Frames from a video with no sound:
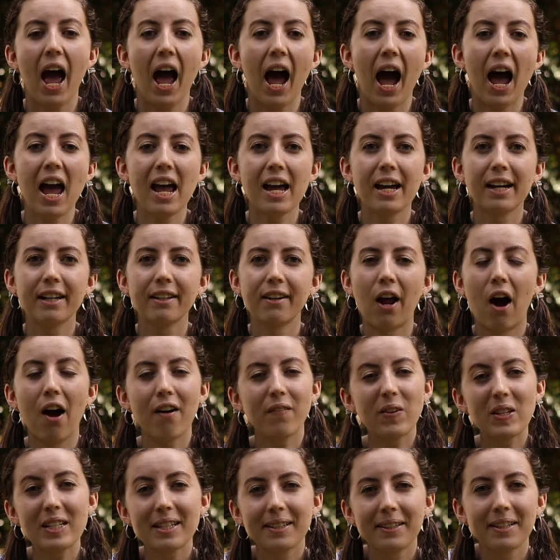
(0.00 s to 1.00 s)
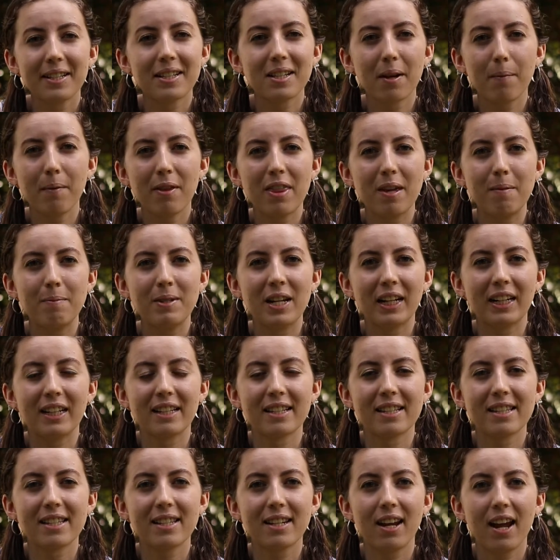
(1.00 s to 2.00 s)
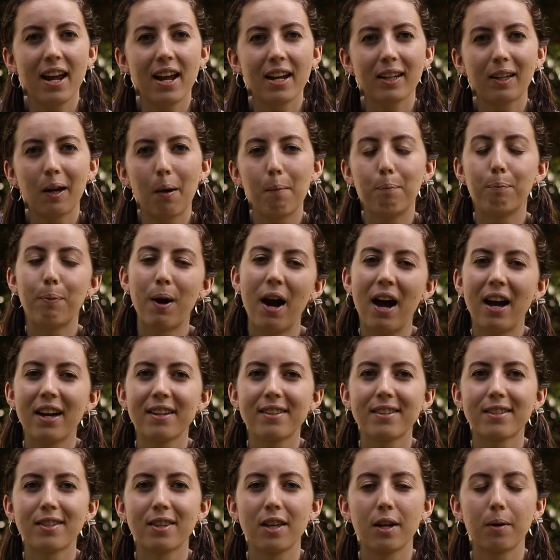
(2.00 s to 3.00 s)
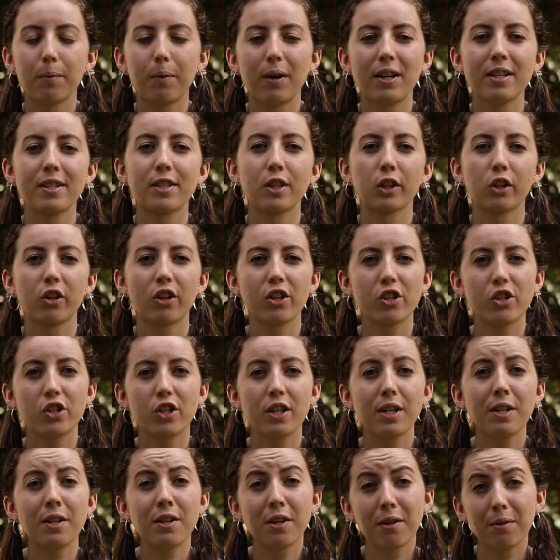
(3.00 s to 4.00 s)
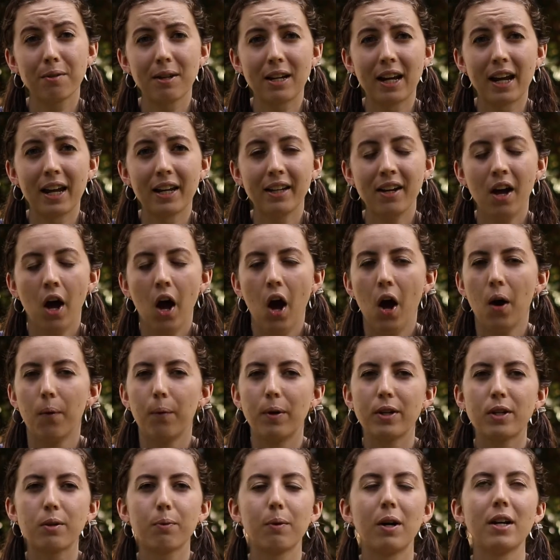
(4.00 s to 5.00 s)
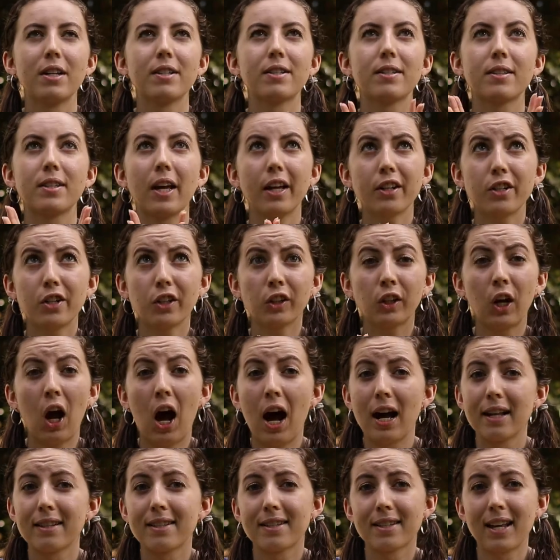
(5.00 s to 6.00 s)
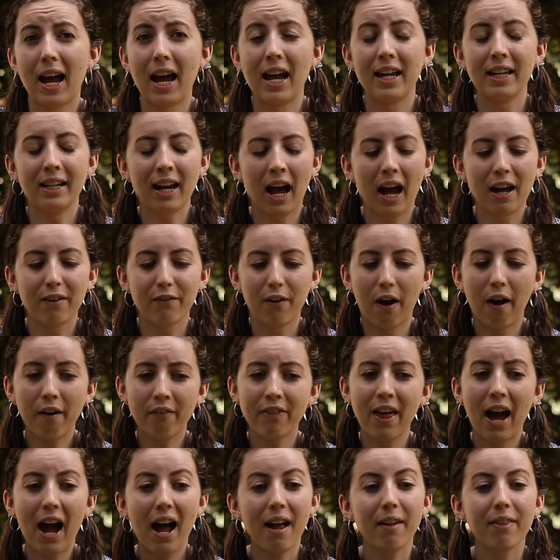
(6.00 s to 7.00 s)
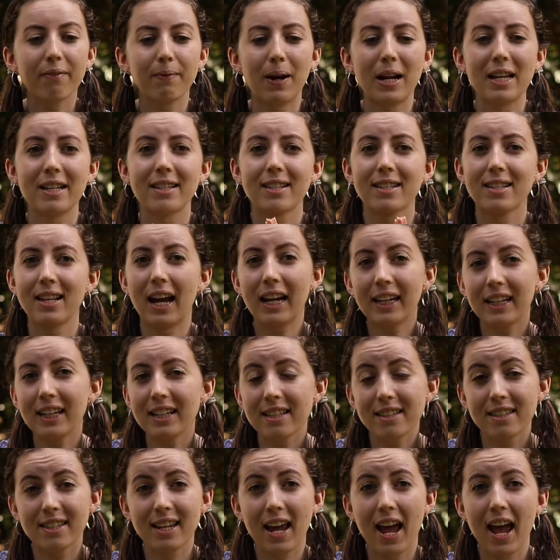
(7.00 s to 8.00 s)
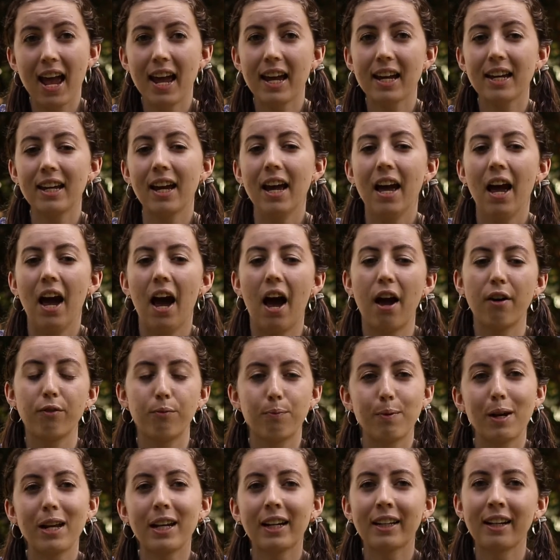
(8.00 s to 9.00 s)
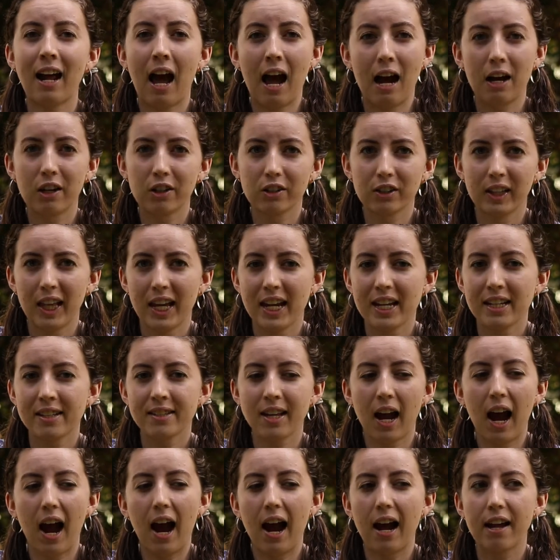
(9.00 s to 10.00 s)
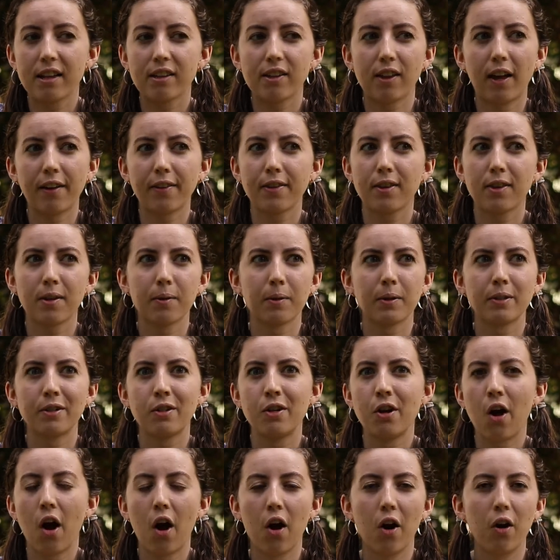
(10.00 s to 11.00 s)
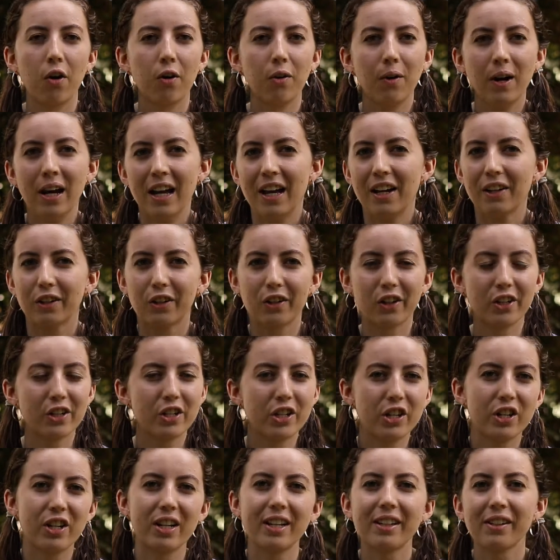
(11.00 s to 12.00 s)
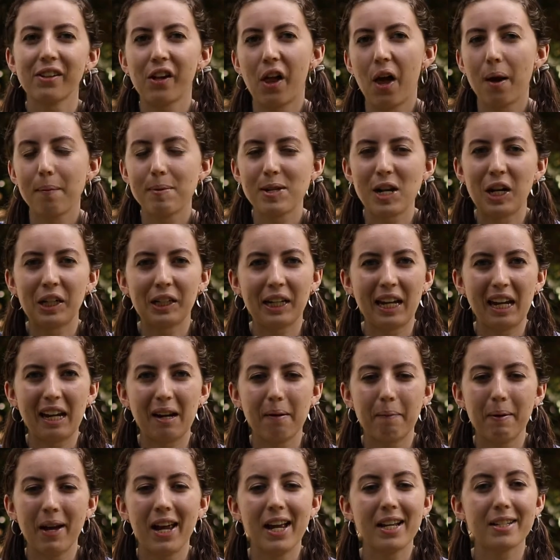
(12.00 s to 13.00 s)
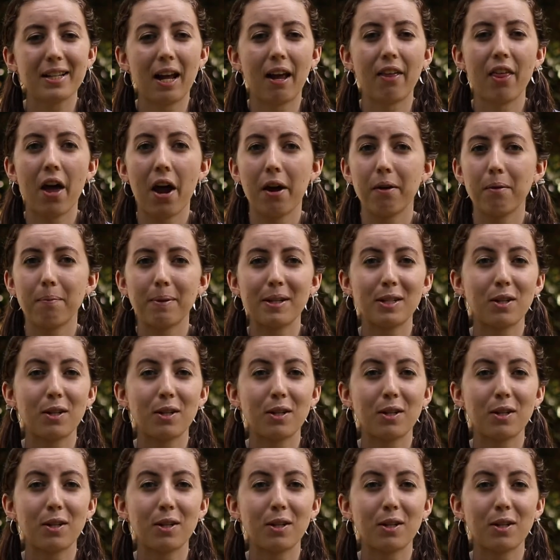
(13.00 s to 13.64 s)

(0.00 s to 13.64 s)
And obviously some of them didn't stick, but there was the Christian Union, which was such a godsend. I found that my second day of being in Ireland. I thought that there were no Christian clubs on campus. I thought I would be